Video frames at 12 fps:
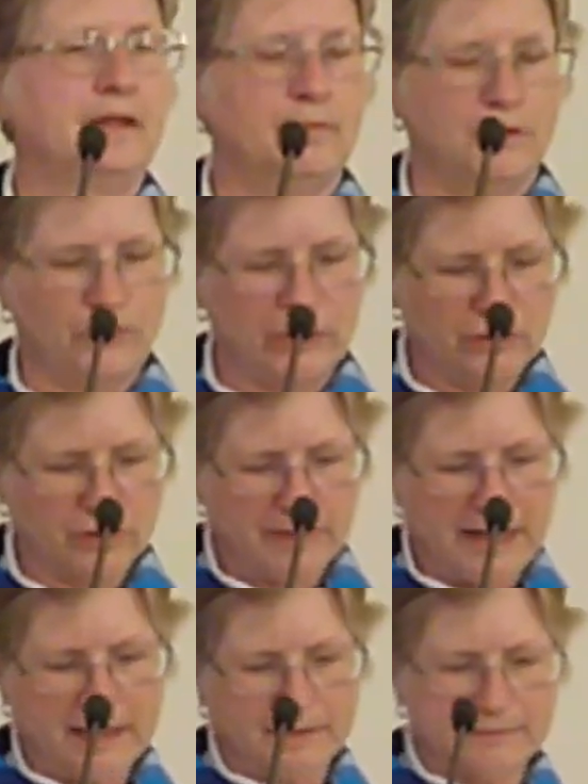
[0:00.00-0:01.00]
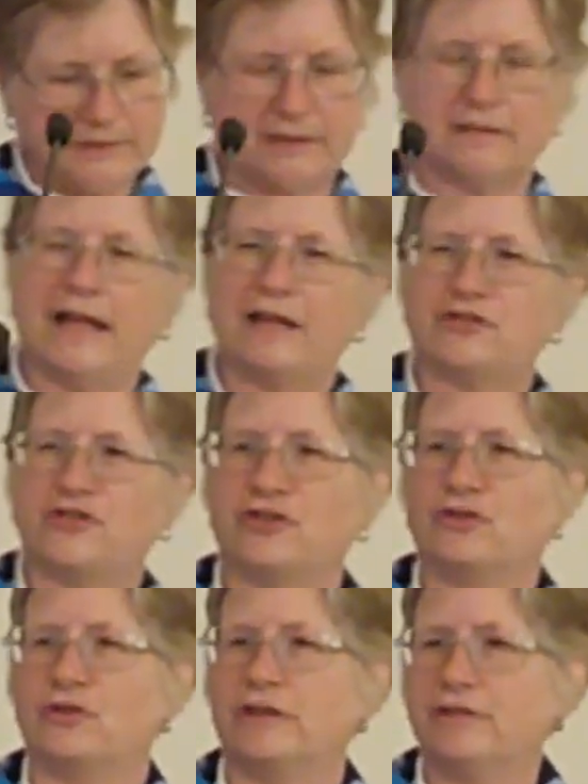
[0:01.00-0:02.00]
But if we look back to last
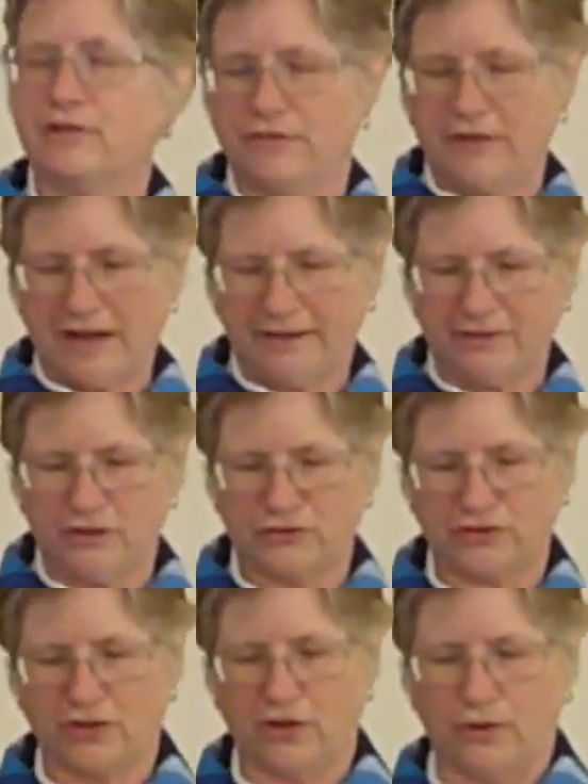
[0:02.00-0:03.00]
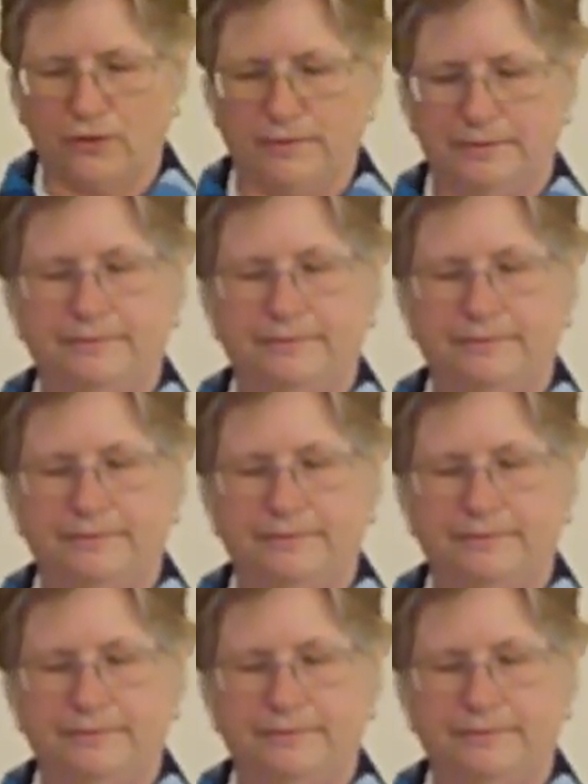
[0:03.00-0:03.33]
year or even five years ago,